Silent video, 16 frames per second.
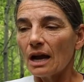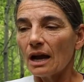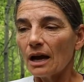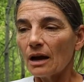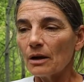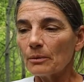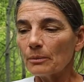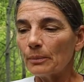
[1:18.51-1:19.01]

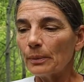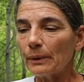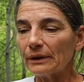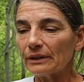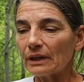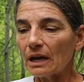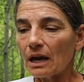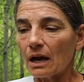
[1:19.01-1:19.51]

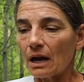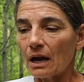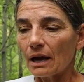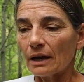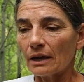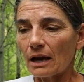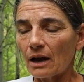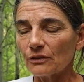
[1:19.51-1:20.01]
But
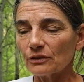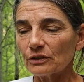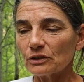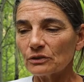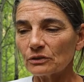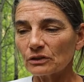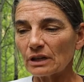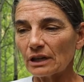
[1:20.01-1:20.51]
I
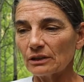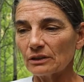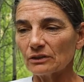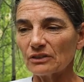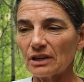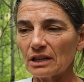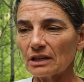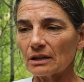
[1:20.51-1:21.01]
often kind
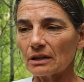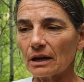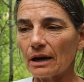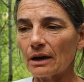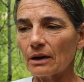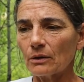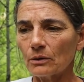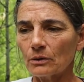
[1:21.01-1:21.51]
of take
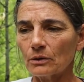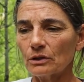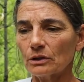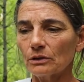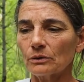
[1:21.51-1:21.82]
out,